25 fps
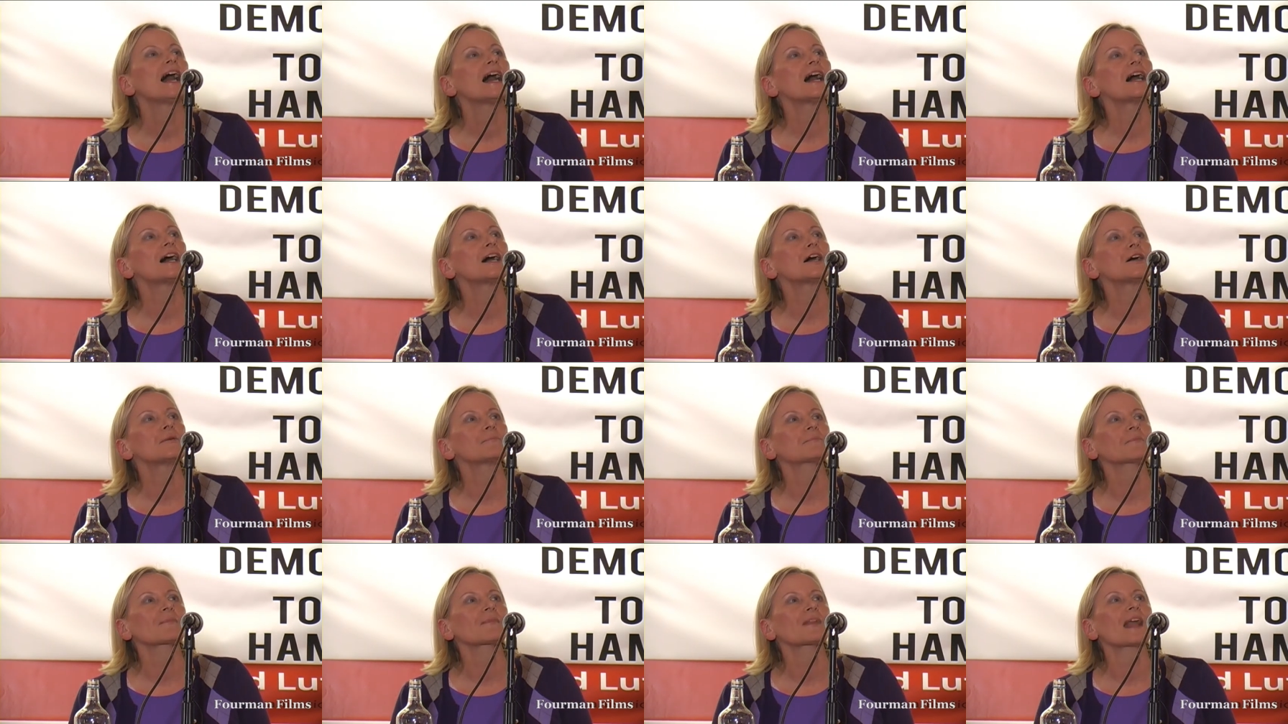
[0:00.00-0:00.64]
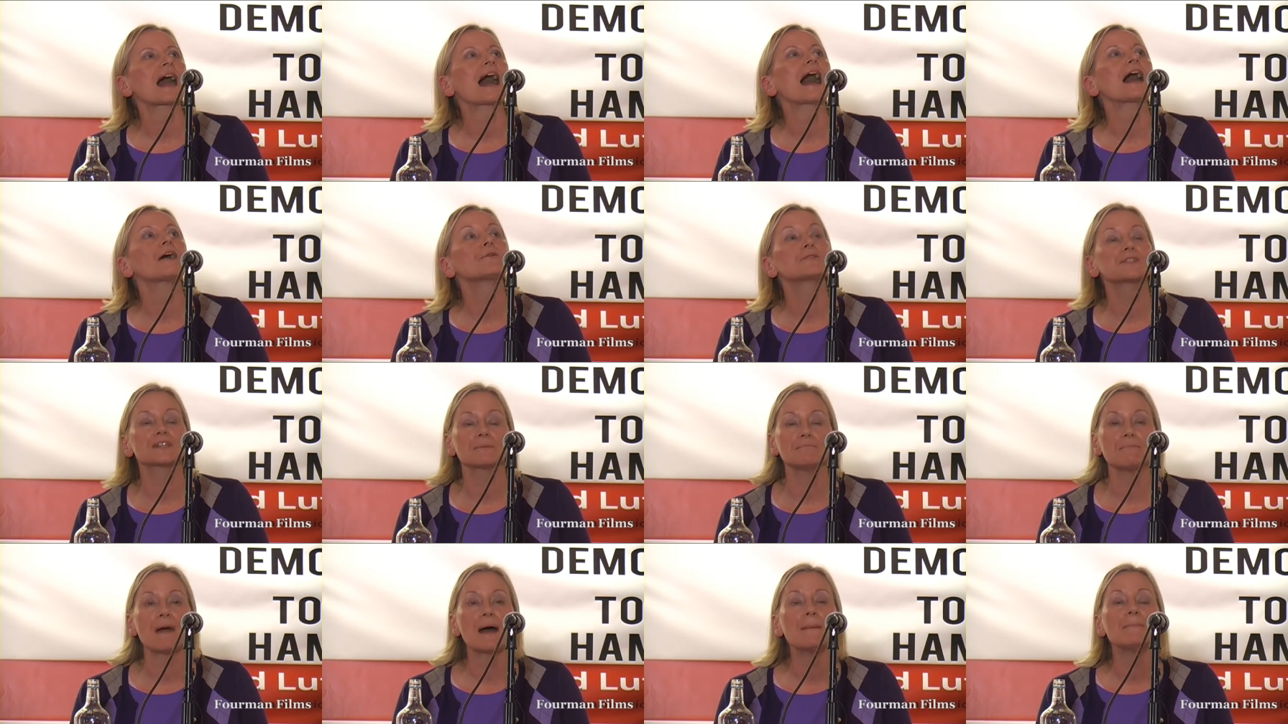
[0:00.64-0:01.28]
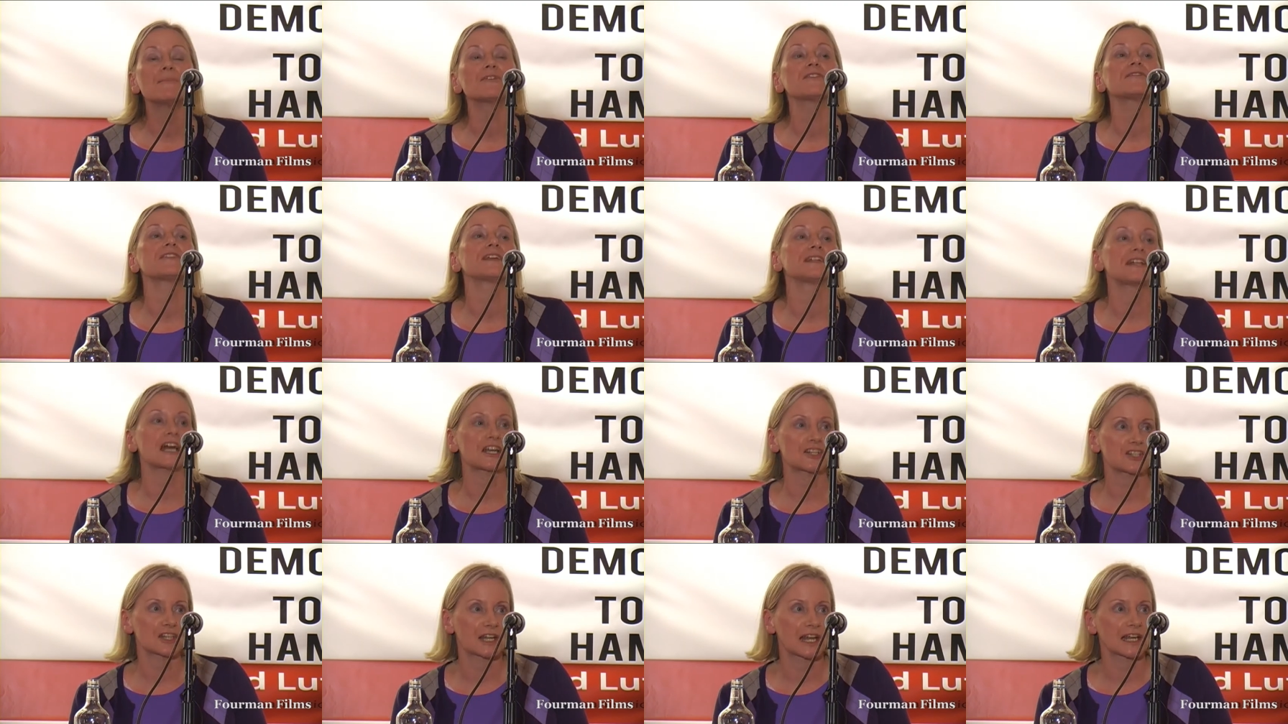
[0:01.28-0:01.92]
I was a member of the
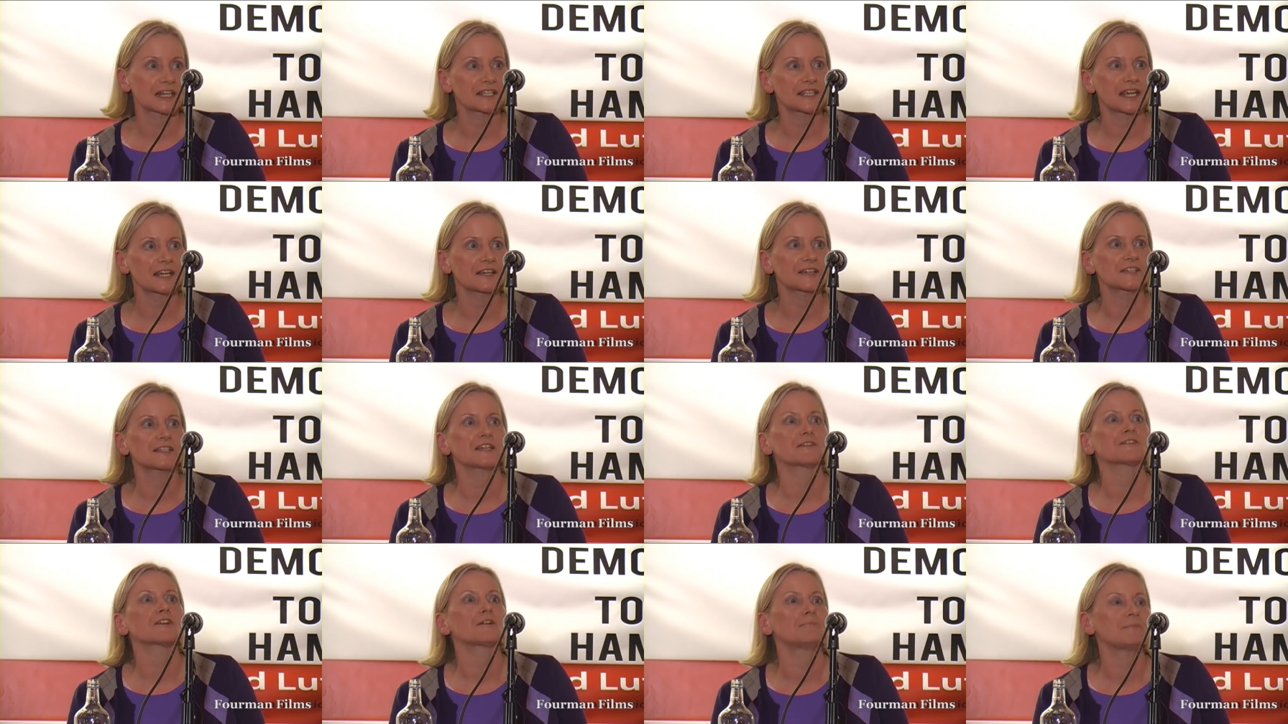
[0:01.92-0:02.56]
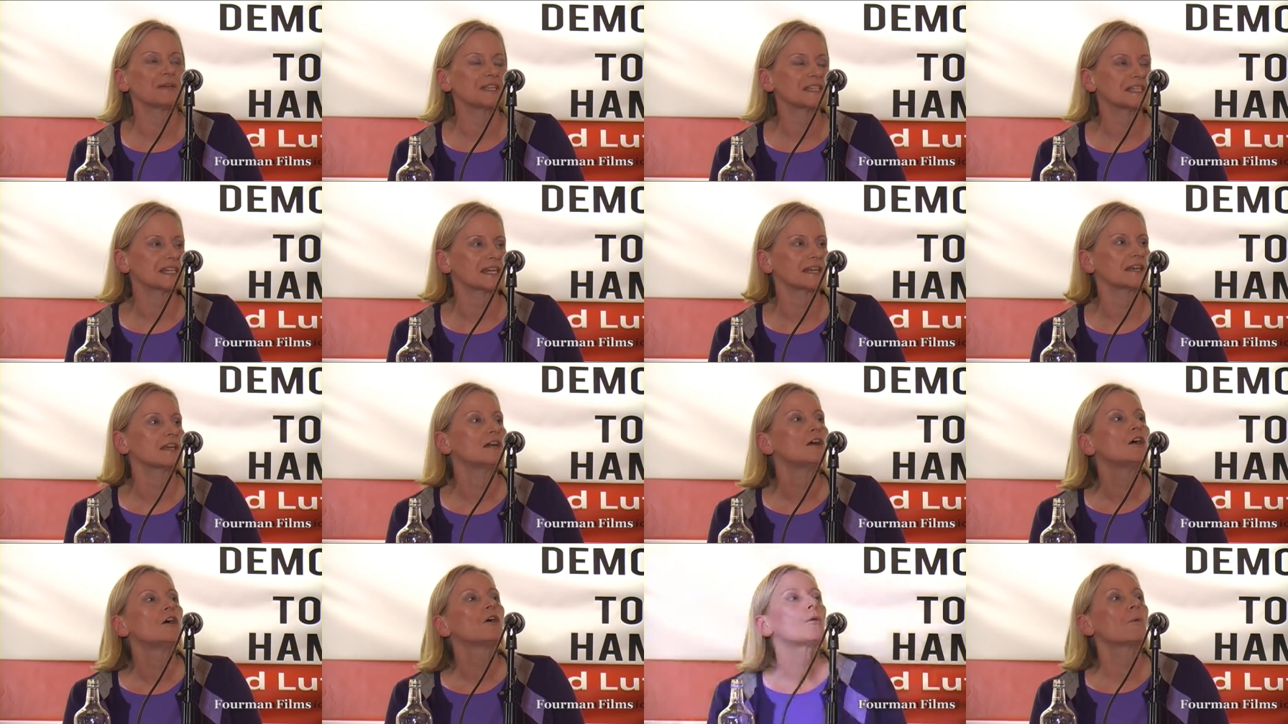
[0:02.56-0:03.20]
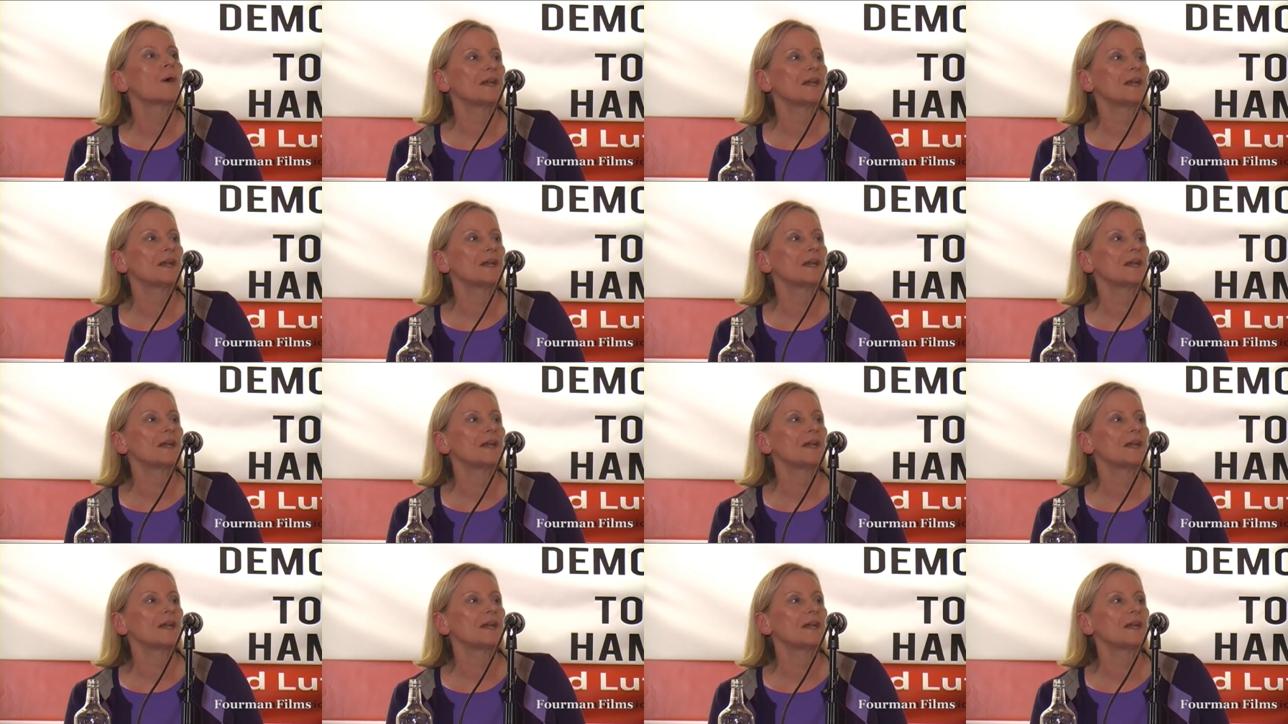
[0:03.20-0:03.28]
National Executive Committee